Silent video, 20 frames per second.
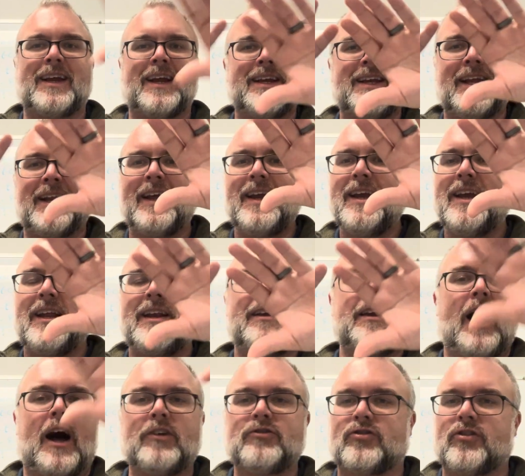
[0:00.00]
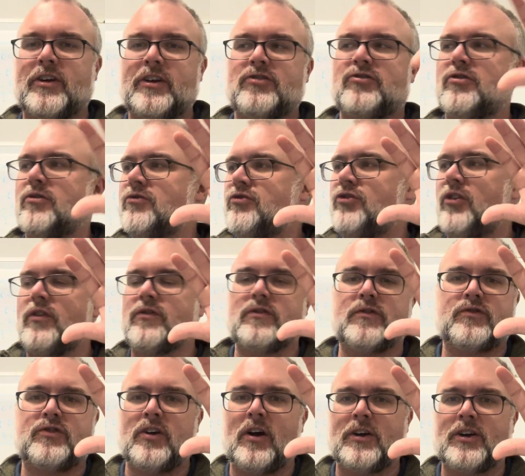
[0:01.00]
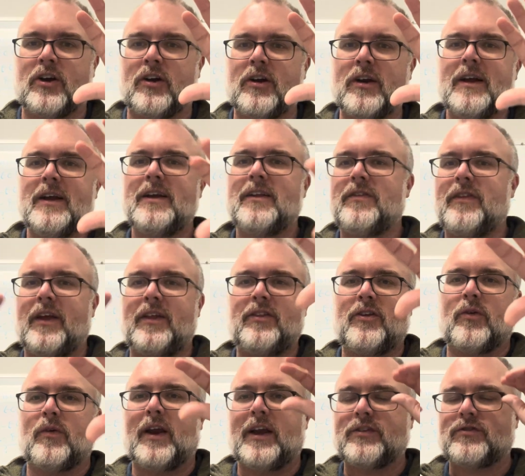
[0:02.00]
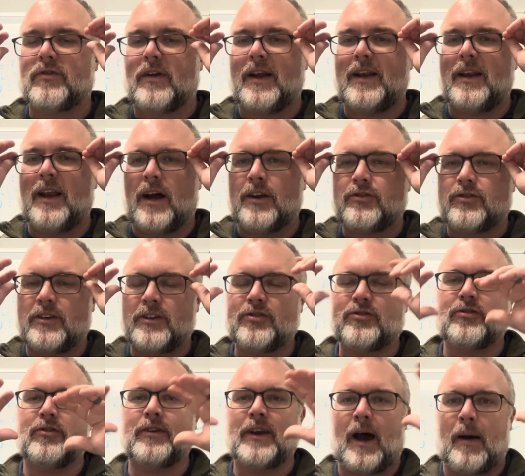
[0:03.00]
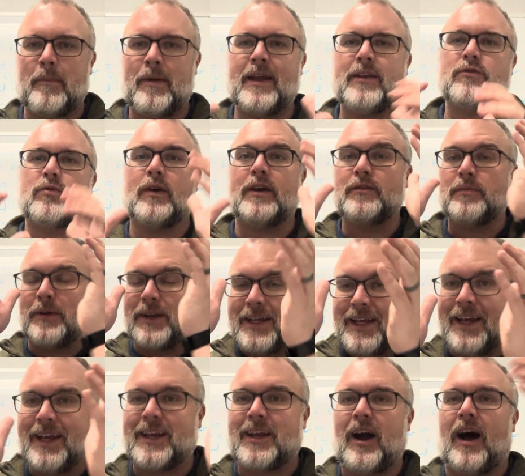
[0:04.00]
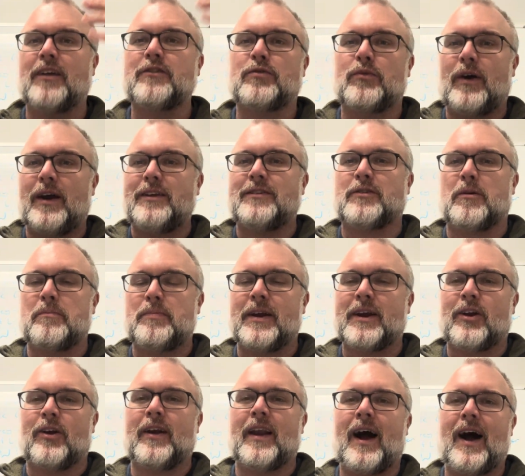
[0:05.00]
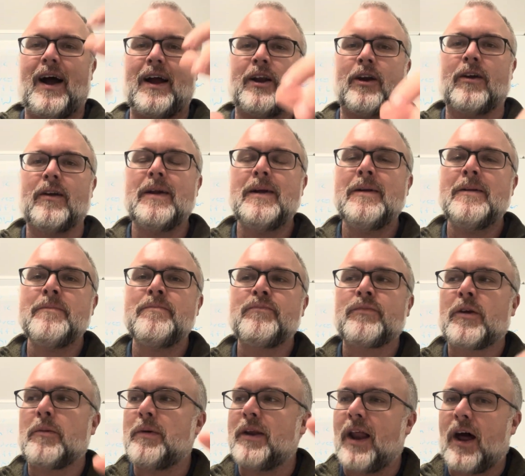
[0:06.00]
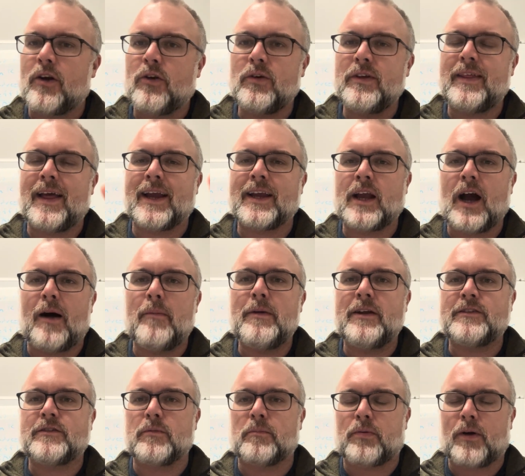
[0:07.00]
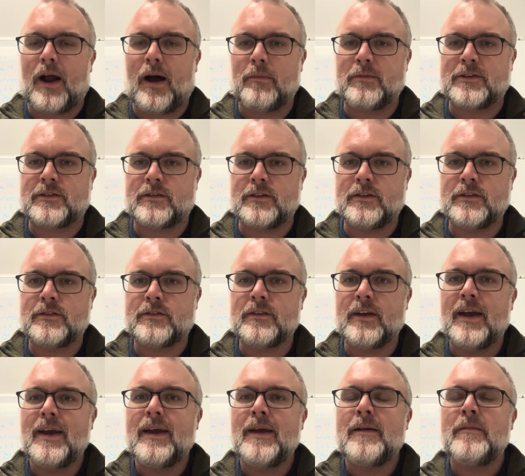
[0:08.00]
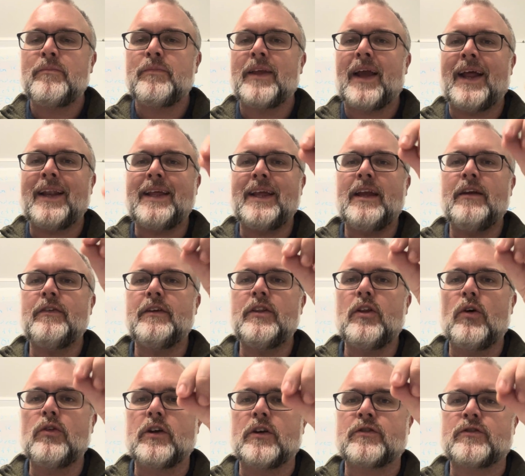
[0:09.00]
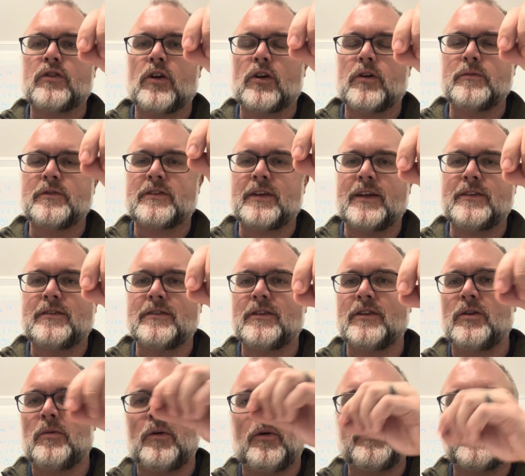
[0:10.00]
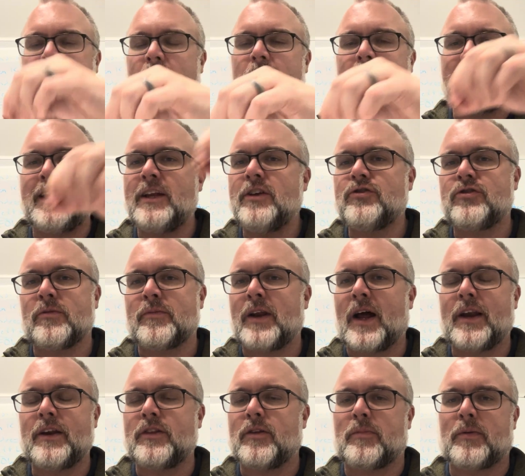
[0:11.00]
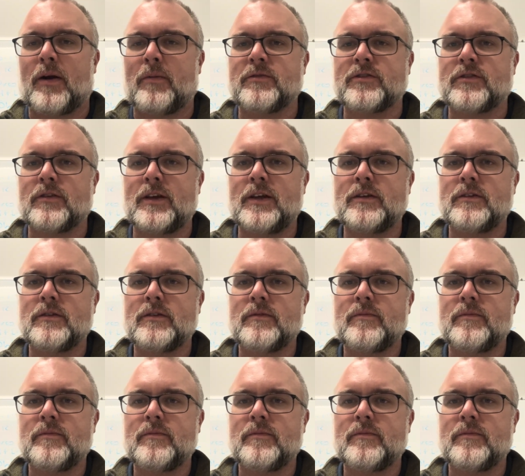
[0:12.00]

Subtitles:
Again, non-traditional. Joseph's younger than the rest, right? Non-traditional, not man's ways. But again, God's ways are bigger and higher. But not only that, God made some promises. And even though their circumstances in the moment, they're in Egypt, not in the promised land.